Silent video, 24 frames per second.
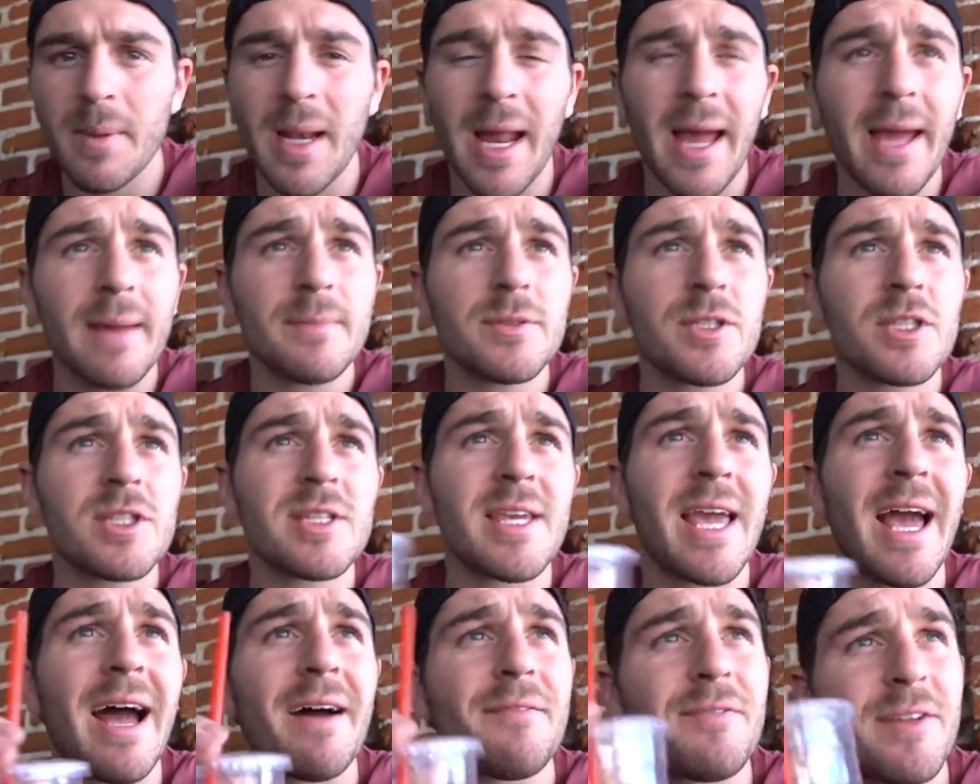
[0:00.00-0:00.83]
But I am just
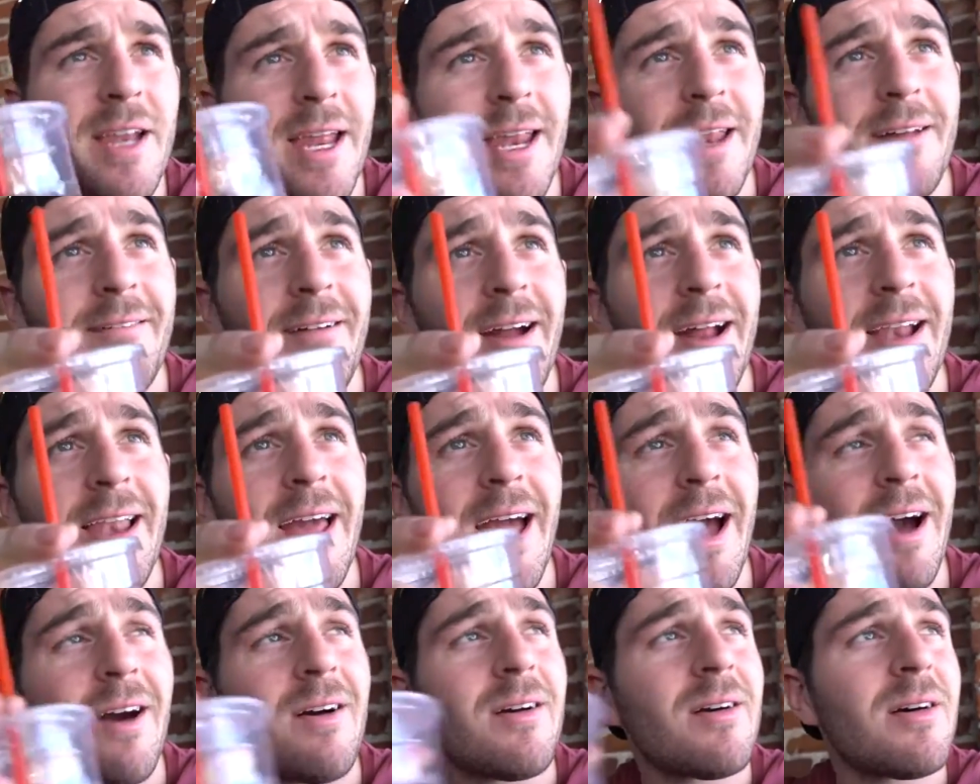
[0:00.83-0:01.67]
caffeinating right
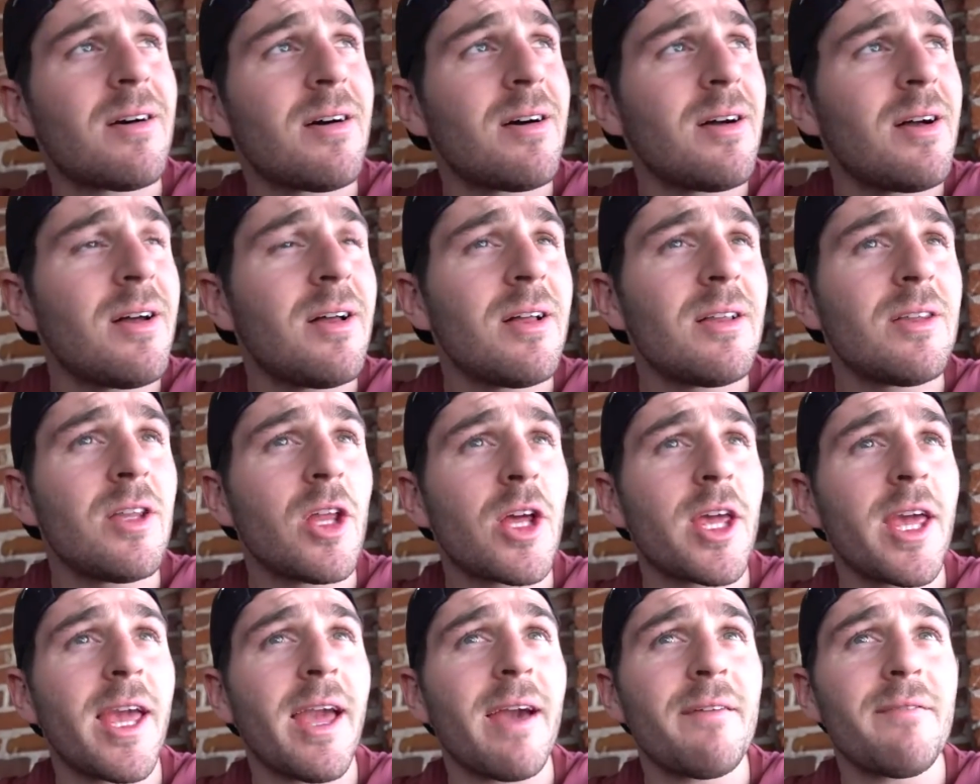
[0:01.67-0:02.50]
now,
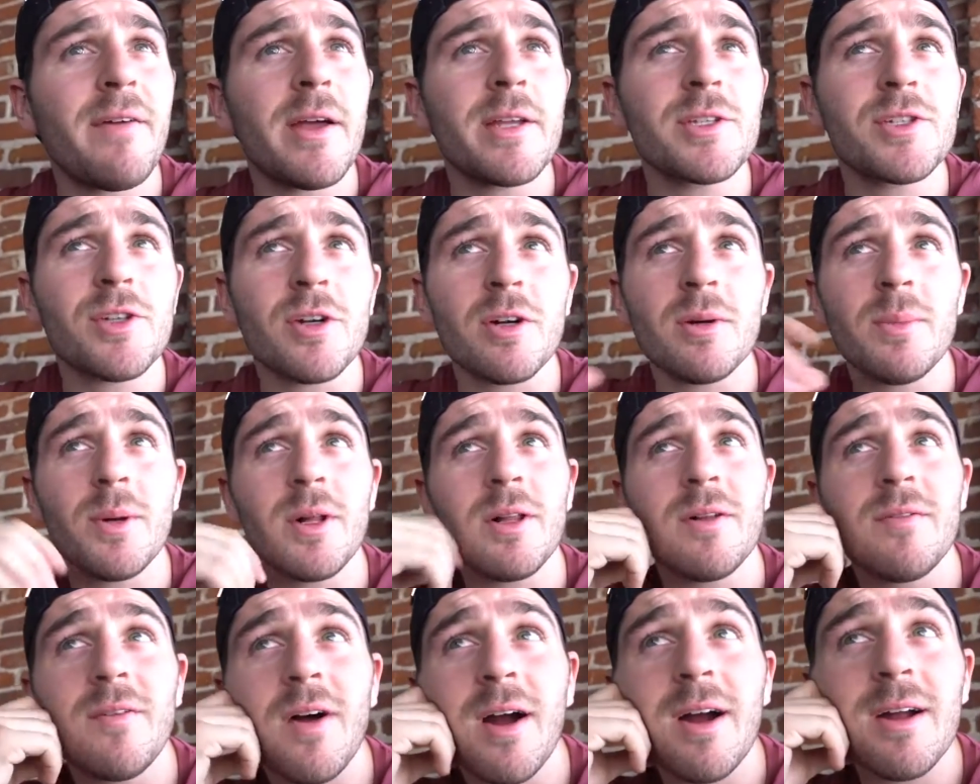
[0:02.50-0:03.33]
looking at Ventura
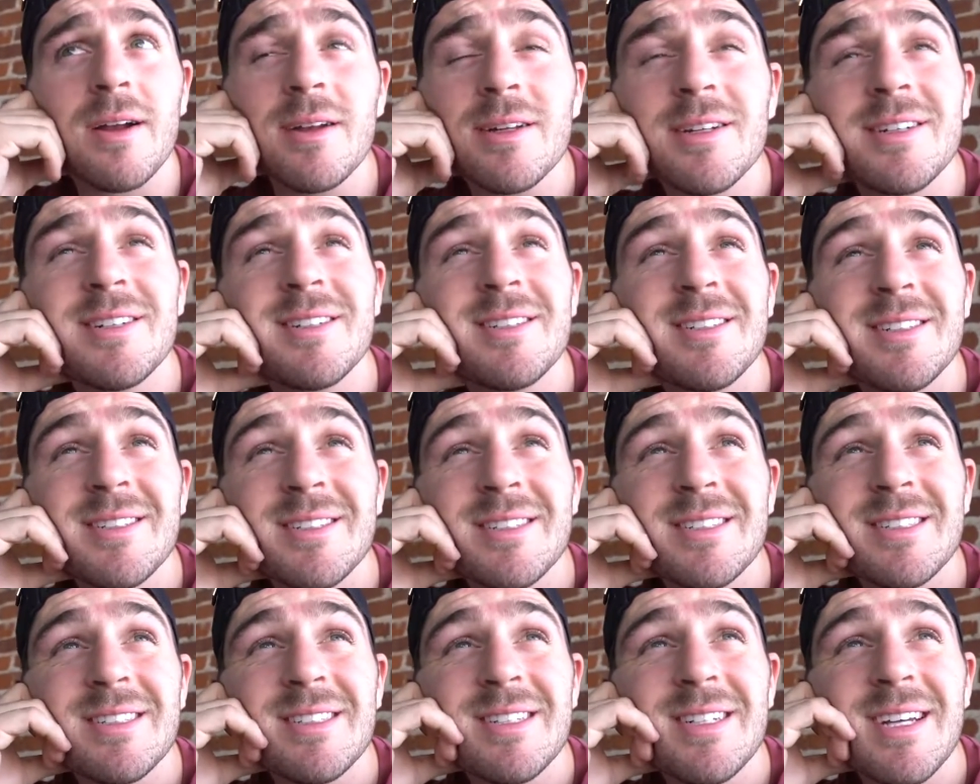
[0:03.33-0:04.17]
Boulevard
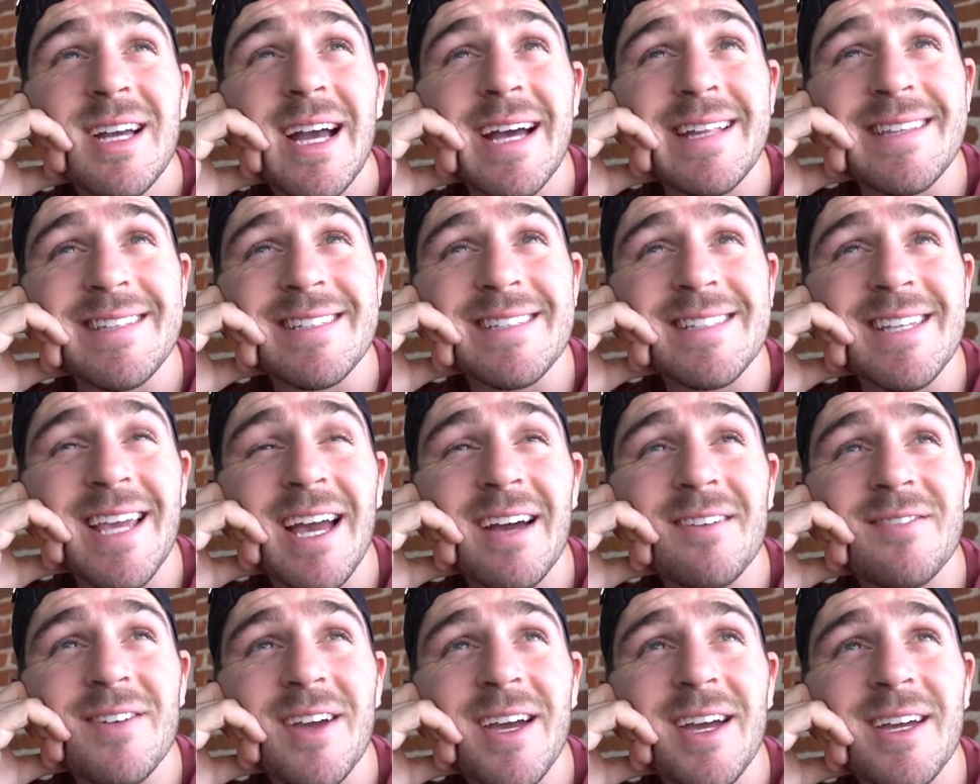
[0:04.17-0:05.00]
at this
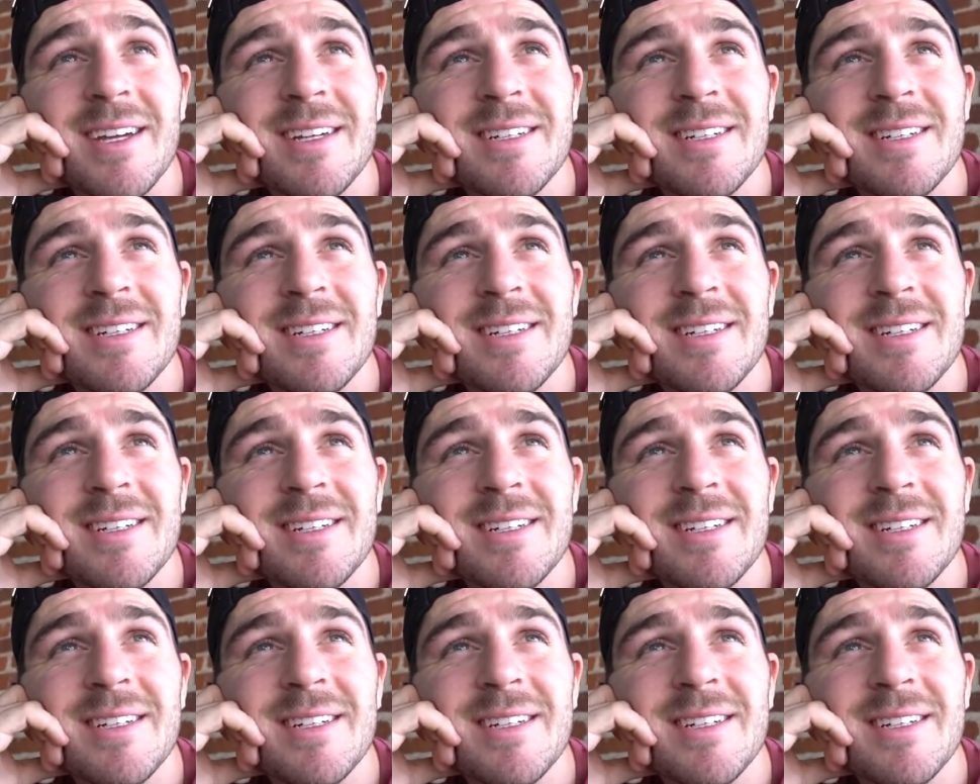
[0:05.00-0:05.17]
cafe.